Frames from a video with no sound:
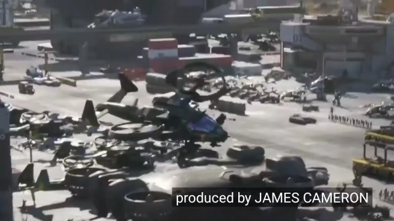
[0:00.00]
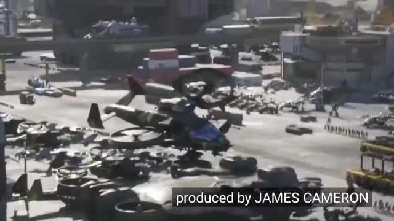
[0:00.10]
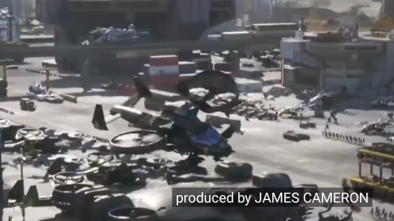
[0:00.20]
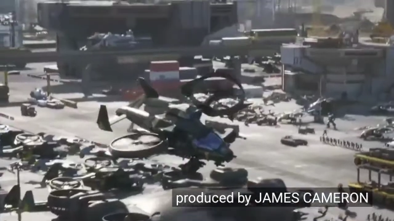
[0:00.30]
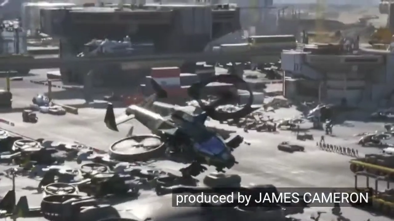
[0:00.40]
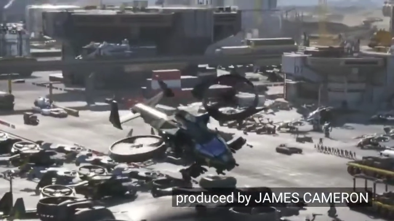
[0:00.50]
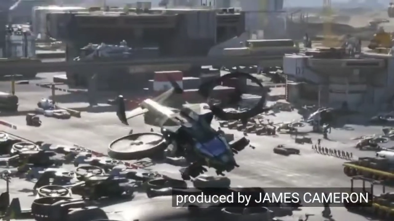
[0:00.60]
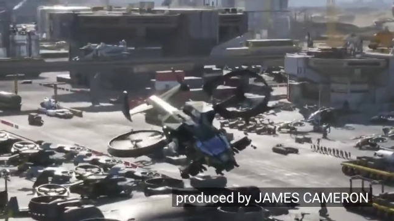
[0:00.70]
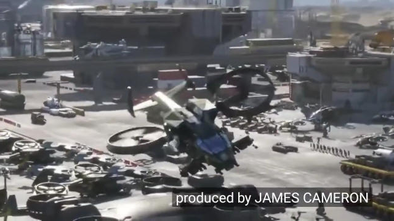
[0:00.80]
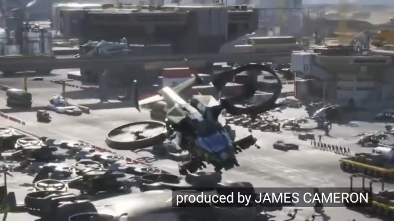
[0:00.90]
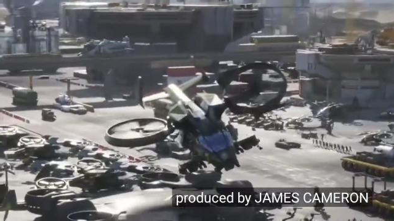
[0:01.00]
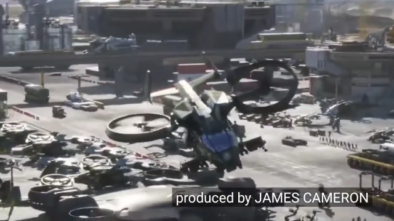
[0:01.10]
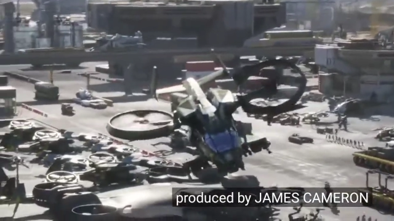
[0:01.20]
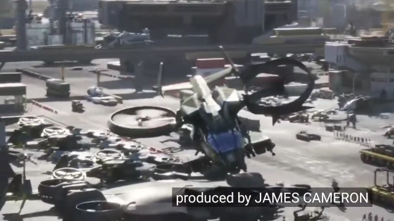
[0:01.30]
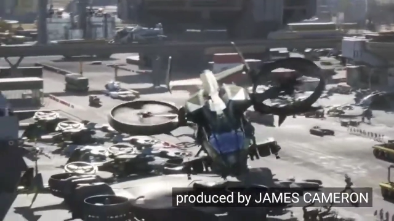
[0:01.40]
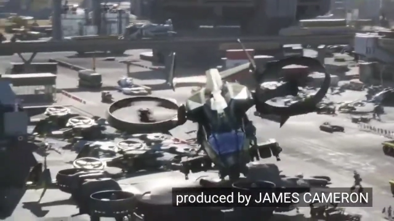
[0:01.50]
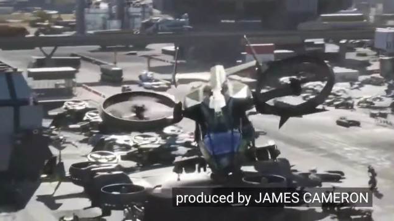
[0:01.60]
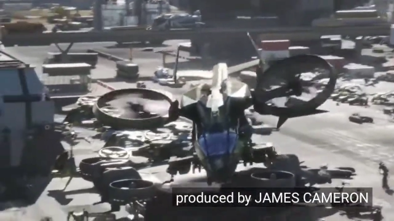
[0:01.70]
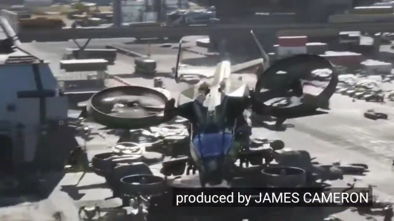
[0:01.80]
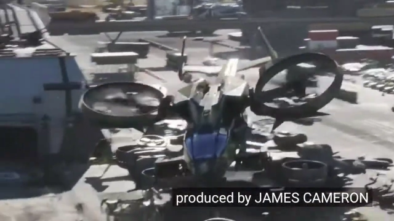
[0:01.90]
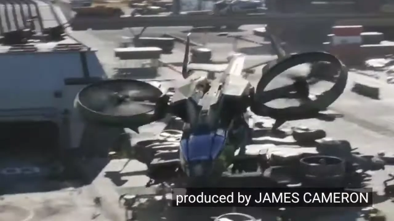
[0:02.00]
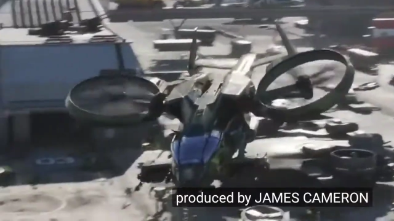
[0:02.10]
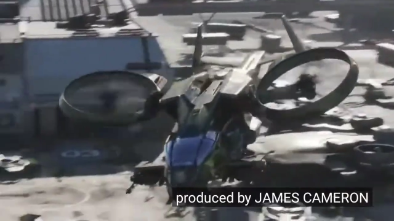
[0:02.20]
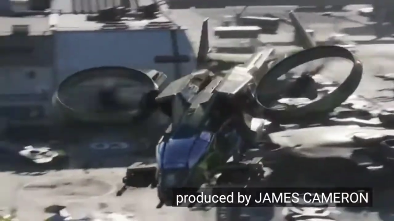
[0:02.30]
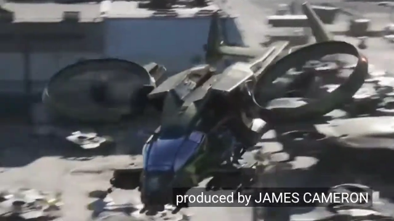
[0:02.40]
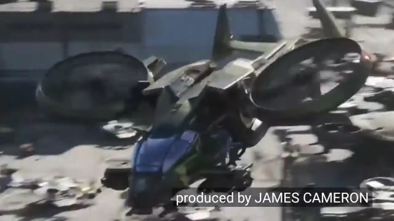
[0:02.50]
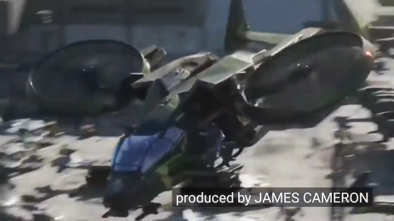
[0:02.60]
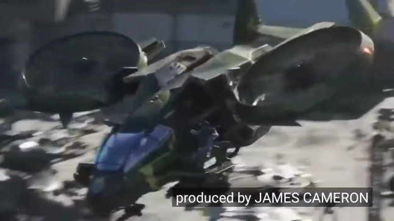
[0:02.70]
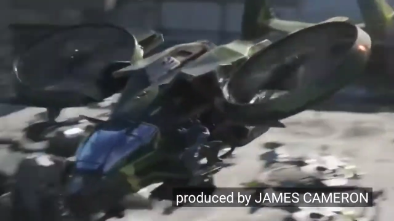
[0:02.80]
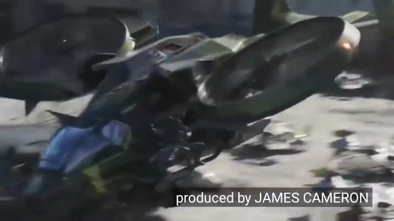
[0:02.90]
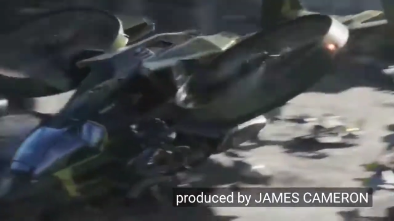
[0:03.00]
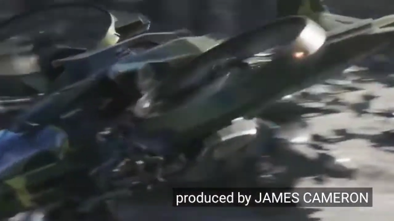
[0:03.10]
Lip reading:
(no speaker visible)